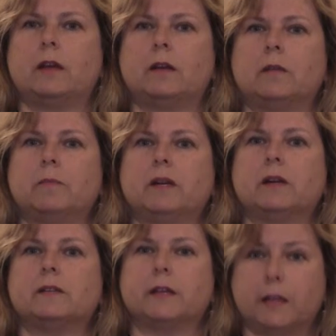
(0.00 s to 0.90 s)
and
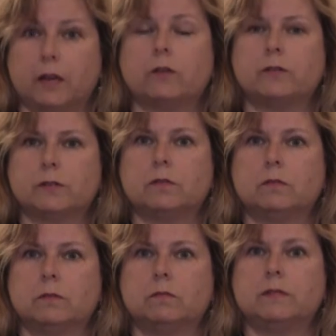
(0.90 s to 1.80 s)
because I cared
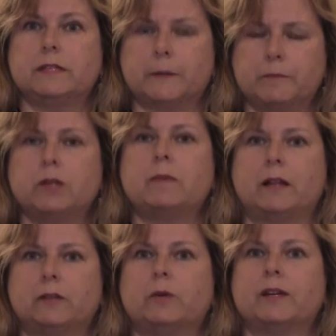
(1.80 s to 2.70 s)
so deeply
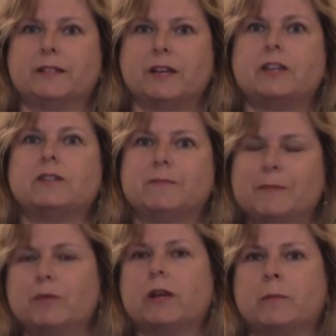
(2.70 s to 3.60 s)
about the organization,
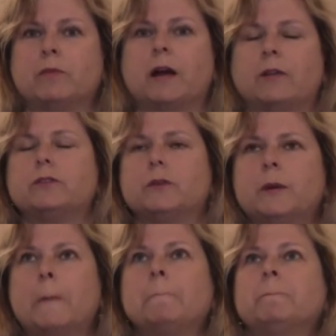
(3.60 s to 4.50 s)
people came around to
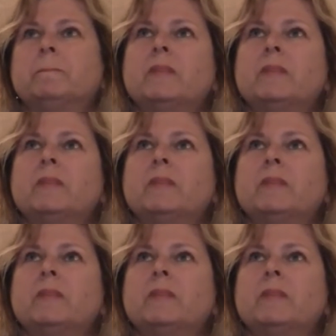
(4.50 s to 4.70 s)
it.